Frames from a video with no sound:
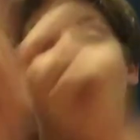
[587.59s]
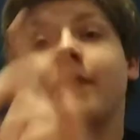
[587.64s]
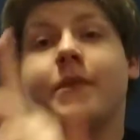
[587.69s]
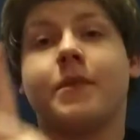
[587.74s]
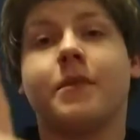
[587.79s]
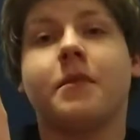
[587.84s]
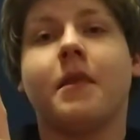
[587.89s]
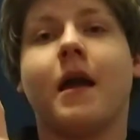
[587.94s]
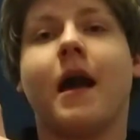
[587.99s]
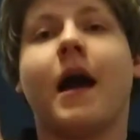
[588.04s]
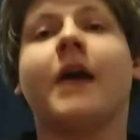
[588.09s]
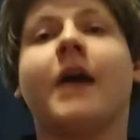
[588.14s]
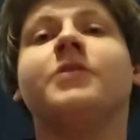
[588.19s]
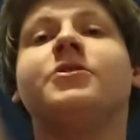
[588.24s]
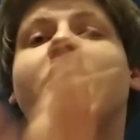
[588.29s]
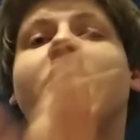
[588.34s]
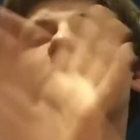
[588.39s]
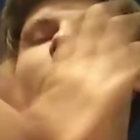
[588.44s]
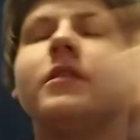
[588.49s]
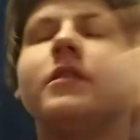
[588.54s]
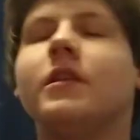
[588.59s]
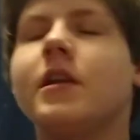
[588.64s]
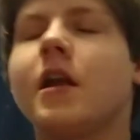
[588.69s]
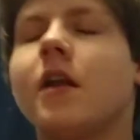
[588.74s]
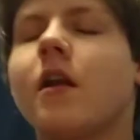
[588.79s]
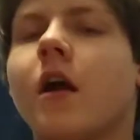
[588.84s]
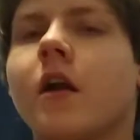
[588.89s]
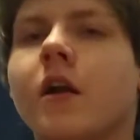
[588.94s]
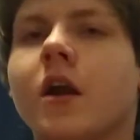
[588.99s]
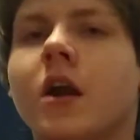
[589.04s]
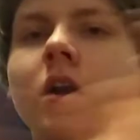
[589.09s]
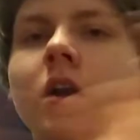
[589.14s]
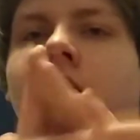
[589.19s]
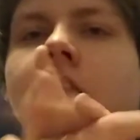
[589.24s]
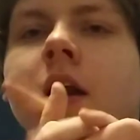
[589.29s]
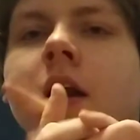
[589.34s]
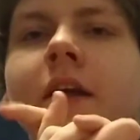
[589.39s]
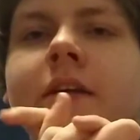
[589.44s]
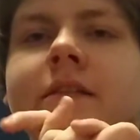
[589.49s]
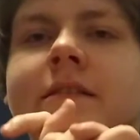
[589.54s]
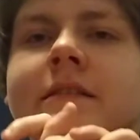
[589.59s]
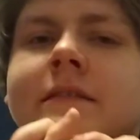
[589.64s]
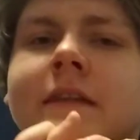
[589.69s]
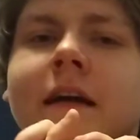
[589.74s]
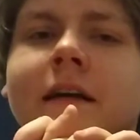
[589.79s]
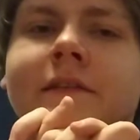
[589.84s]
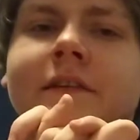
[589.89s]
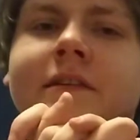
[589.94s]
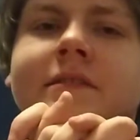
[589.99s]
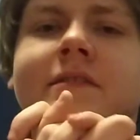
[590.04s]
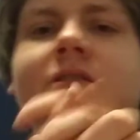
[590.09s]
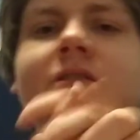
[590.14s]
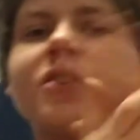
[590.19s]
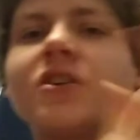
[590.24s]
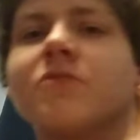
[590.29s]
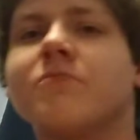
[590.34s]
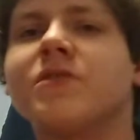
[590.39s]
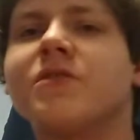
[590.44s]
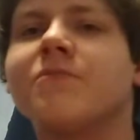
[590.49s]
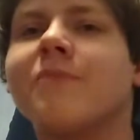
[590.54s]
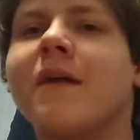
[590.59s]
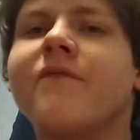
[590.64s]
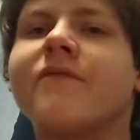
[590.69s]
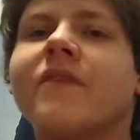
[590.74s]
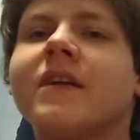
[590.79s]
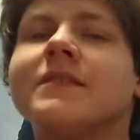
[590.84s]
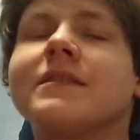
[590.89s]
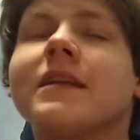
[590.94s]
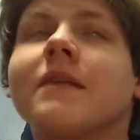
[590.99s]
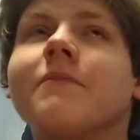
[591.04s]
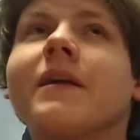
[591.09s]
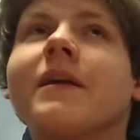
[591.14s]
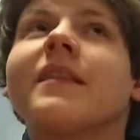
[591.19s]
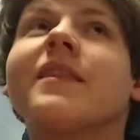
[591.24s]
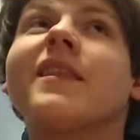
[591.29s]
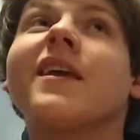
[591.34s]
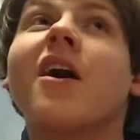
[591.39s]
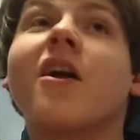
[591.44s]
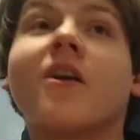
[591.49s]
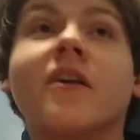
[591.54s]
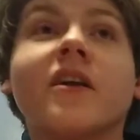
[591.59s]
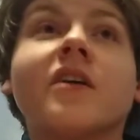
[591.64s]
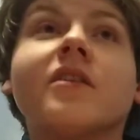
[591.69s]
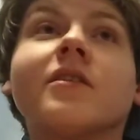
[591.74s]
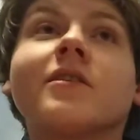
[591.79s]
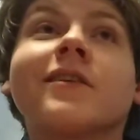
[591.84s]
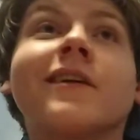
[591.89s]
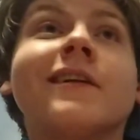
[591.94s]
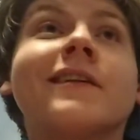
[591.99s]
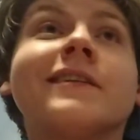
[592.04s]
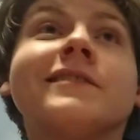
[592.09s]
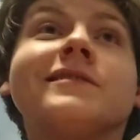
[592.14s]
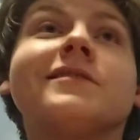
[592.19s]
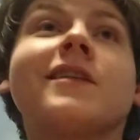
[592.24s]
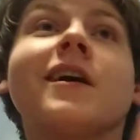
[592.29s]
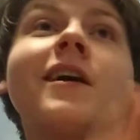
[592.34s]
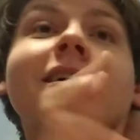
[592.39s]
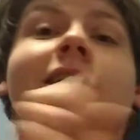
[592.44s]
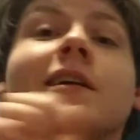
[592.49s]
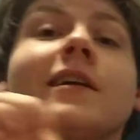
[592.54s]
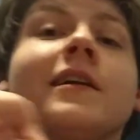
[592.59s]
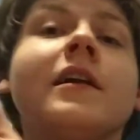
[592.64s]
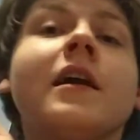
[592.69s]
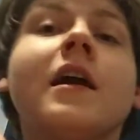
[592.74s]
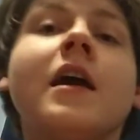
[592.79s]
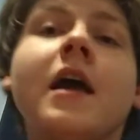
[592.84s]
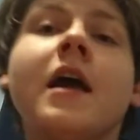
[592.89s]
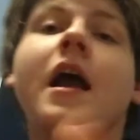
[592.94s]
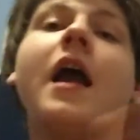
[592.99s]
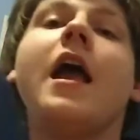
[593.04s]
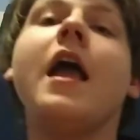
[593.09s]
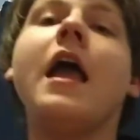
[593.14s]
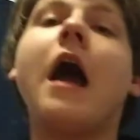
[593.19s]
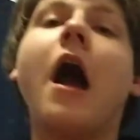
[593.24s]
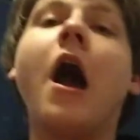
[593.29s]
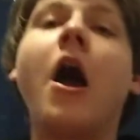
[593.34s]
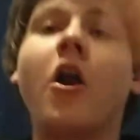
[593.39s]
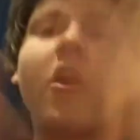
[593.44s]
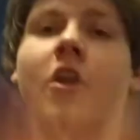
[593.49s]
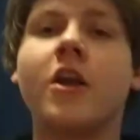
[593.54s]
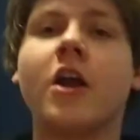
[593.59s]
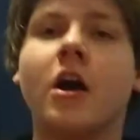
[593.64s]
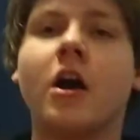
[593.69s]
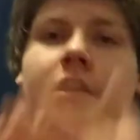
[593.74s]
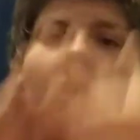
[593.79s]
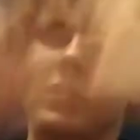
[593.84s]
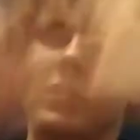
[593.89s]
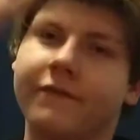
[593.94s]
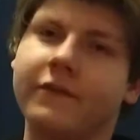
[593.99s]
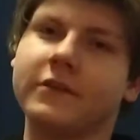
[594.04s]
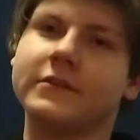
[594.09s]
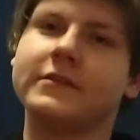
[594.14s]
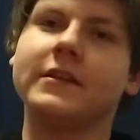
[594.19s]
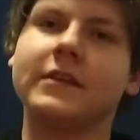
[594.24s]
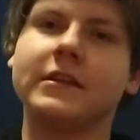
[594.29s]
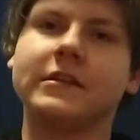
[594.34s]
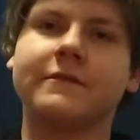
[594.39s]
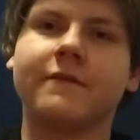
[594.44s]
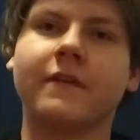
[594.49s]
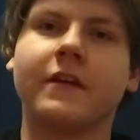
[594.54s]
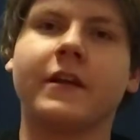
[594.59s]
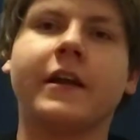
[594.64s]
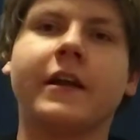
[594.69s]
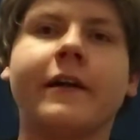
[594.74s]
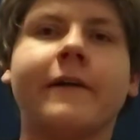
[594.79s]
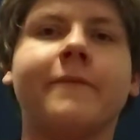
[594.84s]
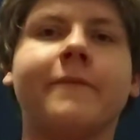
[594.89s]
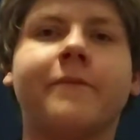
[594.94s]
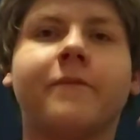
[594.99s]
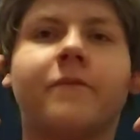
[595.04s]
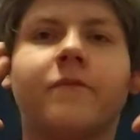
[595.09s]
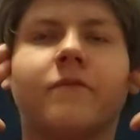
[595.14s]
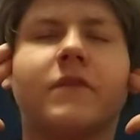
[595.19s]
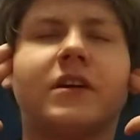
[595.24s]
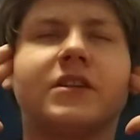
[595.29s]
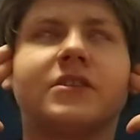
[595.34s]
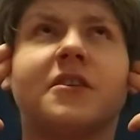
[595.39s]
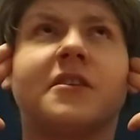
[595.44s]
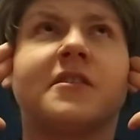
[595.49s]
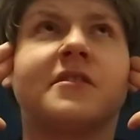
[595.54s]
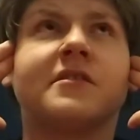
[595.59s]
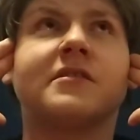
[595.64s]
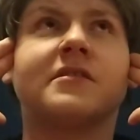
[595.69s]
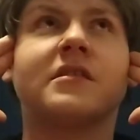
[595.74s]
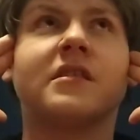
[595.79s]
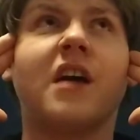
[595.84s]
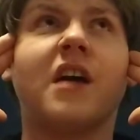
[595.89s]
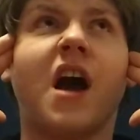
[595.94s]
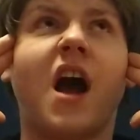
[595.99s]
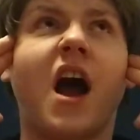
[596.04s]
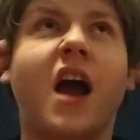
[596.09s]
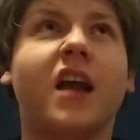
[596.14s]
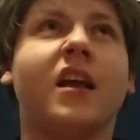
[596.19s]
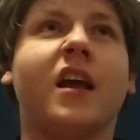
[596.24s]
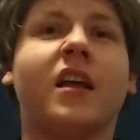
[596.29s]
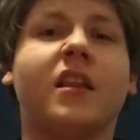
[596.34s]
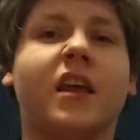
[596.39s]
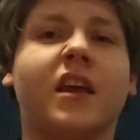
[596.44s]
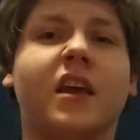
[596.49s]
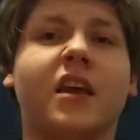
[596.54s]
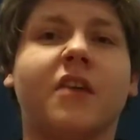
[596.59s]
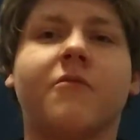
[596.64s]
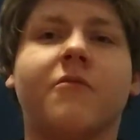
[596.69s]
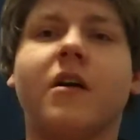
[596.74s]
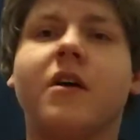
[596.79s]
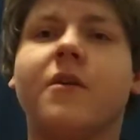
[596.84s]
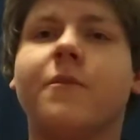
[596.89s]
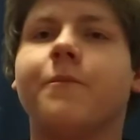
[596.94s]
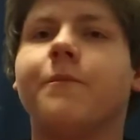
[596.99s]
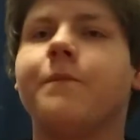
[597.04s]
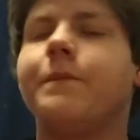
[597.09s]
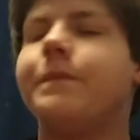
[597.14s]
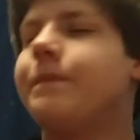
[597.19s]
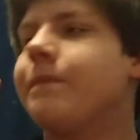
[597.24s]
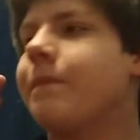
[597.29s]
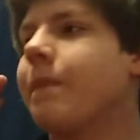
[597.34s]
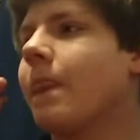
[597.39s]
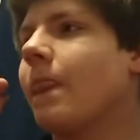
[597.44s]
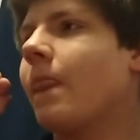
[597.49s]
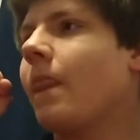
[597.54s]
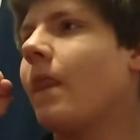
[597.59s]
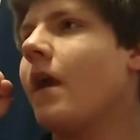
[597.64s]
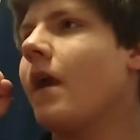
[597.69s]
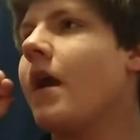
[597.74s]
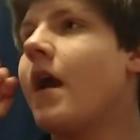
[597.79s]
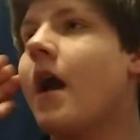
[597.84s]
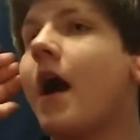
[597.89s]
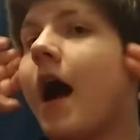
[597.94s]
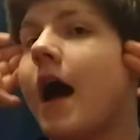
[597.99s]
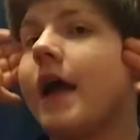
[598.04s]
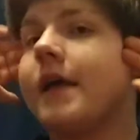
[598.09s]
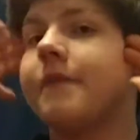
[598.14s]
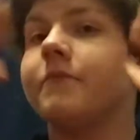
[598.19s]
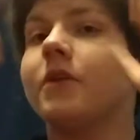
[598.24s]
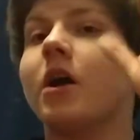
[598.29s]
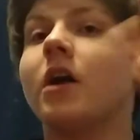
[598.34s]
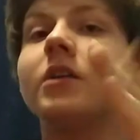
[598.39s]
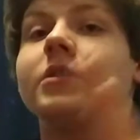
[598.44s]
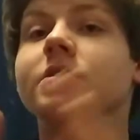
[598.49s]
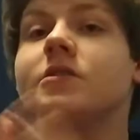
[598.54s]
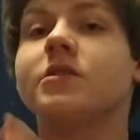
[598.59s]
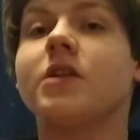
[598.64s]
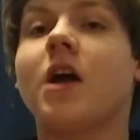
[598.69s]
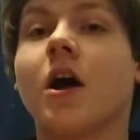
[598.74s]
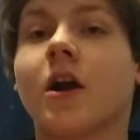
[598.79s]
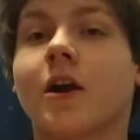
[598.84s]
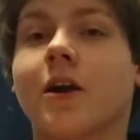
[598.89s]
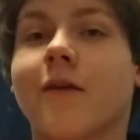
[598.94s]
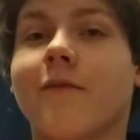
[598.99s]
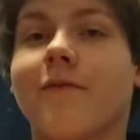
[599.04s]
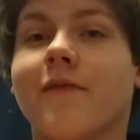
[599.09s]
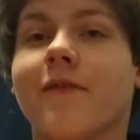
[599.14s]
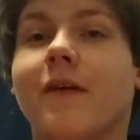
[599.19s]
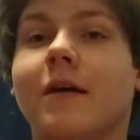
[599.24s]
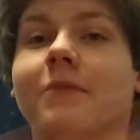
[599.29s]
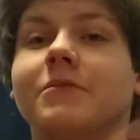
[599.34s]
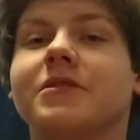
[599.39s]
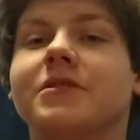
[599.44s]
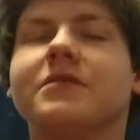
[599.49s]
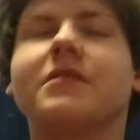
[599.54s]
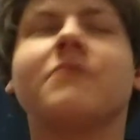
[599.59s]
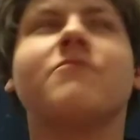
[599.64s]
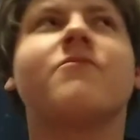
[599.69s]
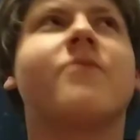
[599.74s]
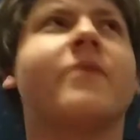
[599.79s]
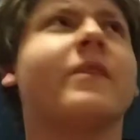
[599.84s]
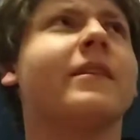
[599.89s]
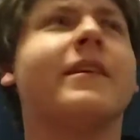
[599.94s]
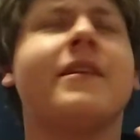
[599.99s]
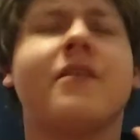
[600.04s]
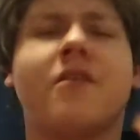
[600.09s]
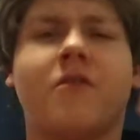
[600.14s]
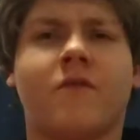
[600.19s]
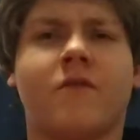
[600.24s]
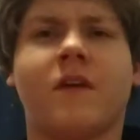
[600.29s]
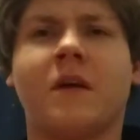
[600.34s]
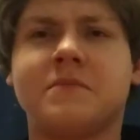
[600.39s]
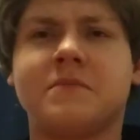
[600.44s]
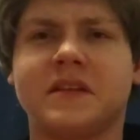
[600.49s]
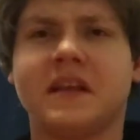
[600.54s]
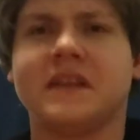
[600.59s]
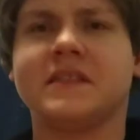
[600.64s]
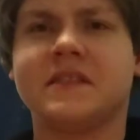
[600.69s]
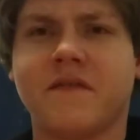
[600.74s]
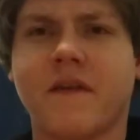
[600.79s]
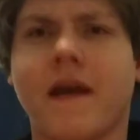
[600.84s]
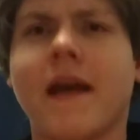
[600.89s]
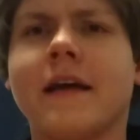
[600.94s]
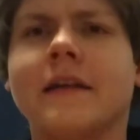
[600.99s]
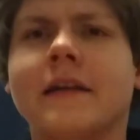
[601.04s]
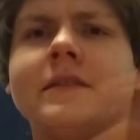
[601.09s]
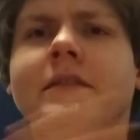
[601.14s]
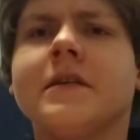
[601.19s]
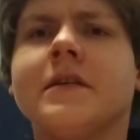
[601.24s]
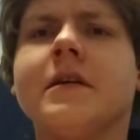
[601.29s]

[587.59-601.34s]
I am not a stalker of you. I'm just a really over obsessed fan. So don't worry, I'm not gonna stalk you or anything. I'm in a really small state called Maine. Like no one knows it exists, minus people that